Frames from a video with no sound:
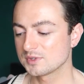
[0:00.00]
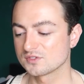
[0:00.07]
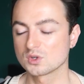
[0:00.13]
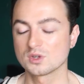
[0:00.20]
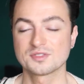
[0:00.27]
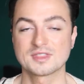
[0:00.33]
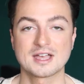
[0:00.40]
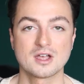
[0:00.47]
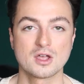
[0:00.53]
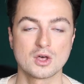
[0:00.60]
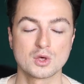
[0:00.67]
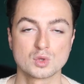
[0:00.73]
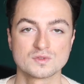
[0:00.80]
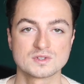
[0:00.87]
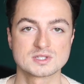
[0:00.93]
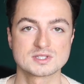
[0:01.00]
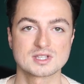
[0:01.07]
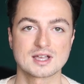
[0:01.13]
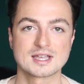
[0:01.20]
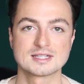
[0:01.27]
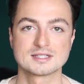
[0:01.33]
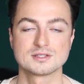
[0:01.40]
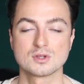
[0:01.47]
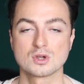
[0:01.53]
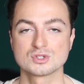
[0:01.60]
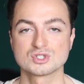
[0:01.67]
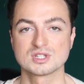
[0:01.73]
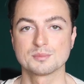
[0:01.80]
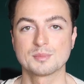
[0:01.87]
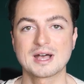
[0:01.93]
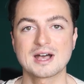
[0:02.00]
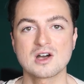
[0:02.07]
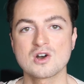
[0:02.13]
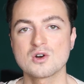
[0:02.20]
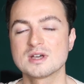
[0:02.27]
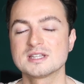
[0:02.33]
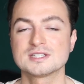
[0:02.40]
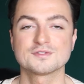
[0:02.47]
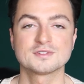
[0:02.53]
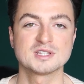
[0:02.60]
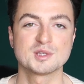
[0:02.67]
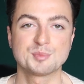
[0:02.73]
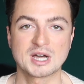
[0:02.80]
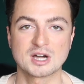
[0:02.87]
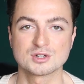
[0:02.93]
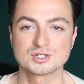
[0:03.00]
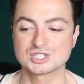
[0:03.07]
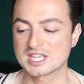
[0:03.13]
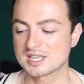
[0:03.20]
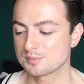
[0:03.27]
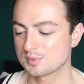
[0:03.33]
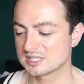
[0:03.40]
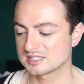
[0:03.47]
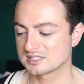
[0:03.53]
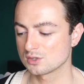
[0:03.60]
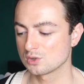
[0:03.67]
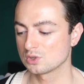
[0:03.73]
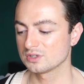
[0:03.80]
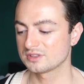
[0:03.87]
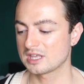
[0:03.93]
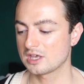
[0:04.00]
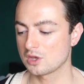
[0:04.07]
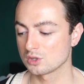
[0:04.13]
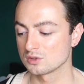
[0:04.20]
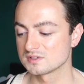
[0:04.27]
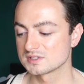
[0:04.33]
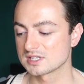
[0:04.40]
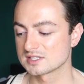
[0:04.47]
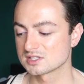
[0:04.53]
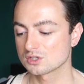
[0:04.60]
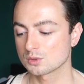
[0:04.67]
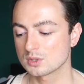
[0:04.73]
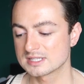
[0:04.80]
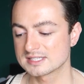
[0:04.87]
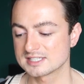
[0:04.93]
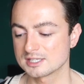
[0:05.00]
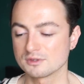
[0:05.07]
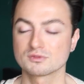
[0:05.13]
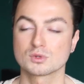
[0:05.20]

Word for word: We've got that oversized notch lapel, a different lapel shape, but it's still got that oversized quality.